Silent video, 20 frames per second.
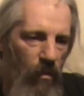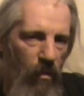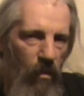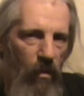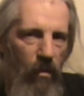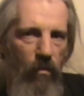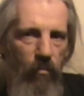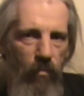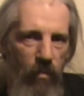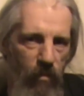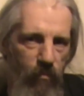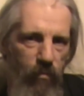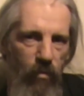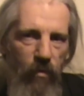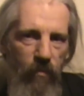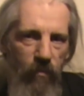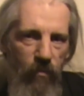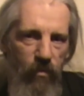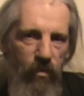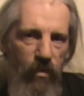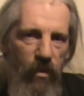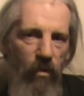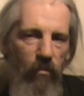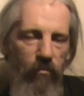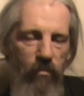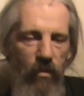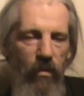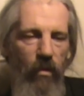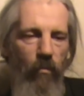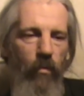and you'll be improve your
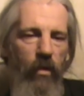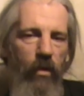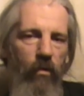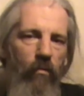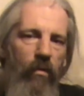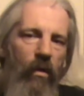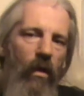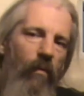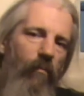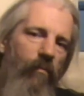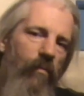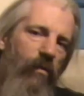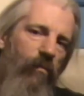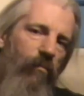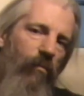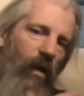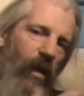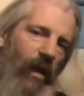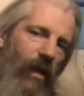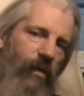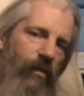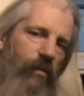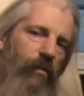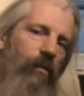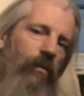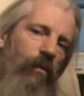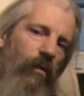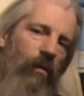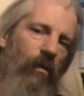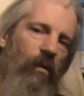skills. And then when you come to add
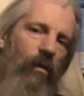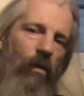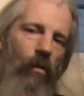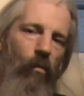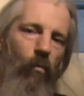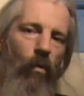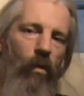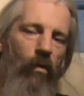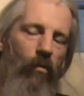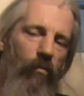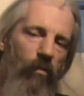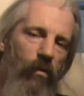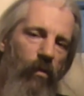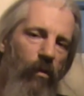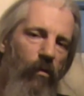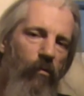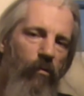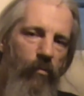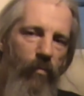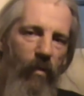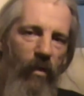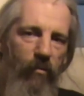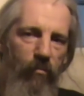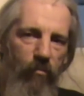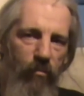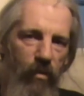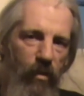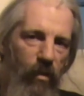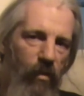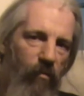1 or 2
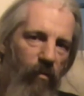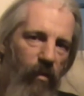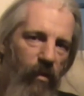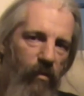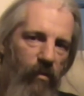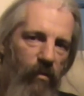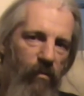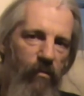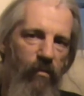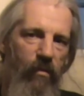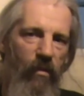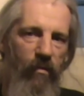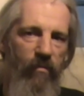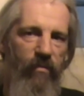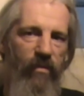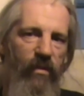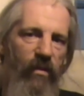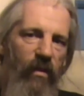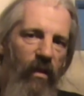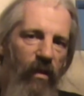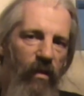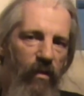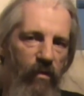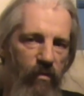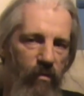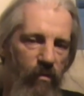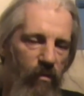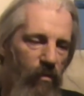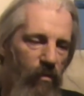specialty grains instead of 6,